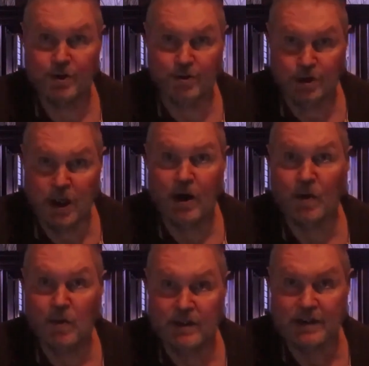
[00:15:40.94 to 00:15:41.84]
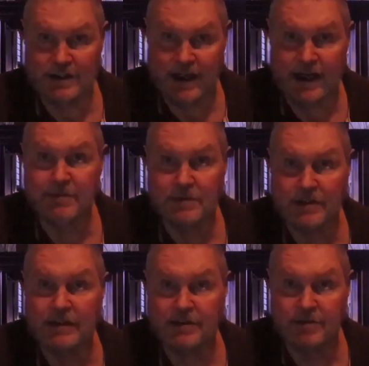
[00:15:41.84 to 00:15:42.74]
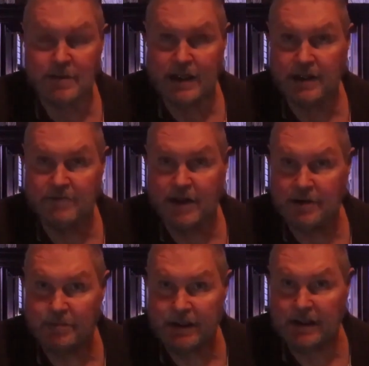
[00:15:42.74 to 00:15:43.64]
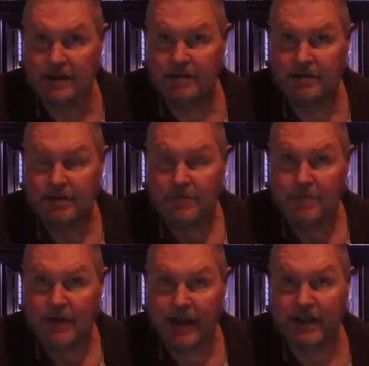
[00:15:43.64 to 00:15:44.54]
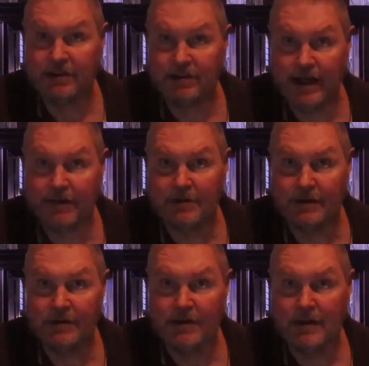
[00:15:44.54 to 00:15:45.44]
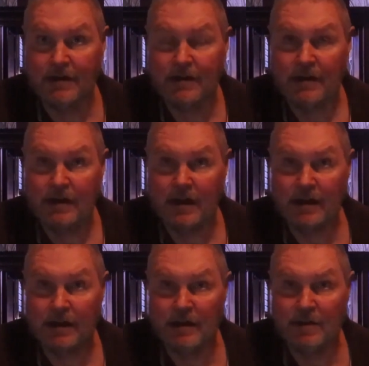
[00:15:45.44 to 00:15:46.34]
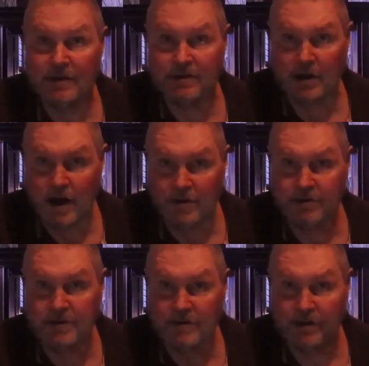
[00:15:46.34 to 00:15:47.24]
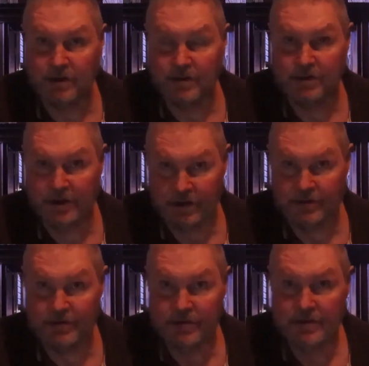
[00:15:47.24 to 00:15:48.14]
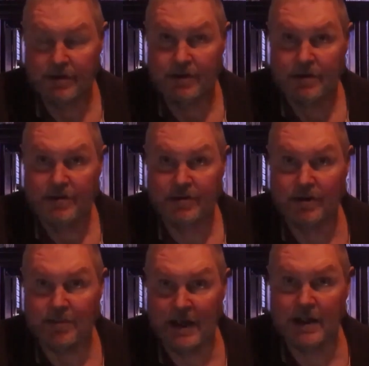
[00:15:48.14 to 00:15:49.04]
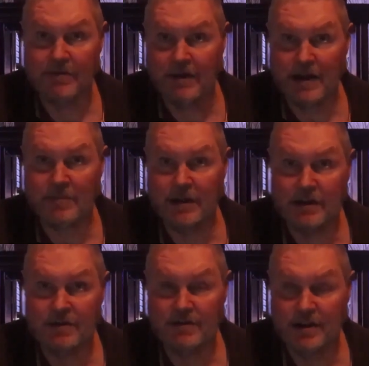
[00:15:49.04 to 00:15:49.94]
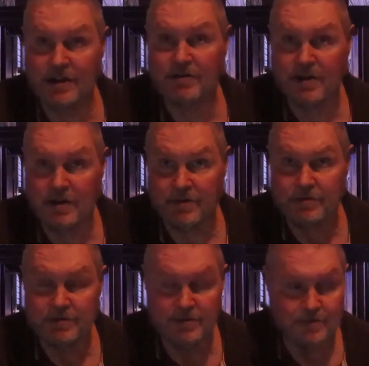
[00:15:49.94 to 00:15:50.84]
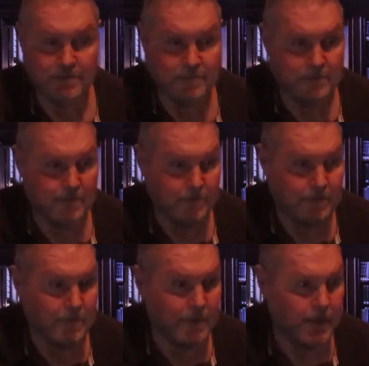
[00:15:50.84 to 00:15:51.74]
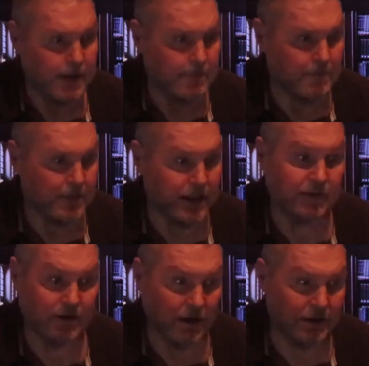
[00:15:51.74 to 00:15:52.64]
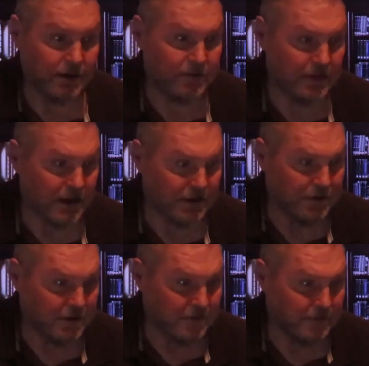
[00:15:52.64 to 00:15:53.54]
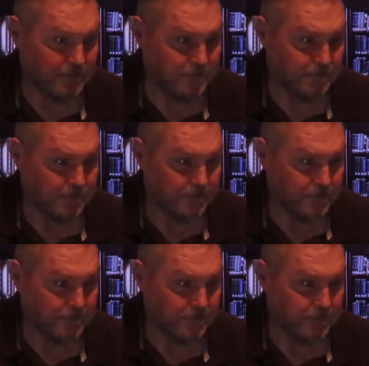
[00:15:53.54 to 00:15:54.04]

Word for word: But you know that the captain is a man of divine beings, and he's captain uh, who is the host of the Lord's host. So a man of divine beings is a host. And I've gone over that too.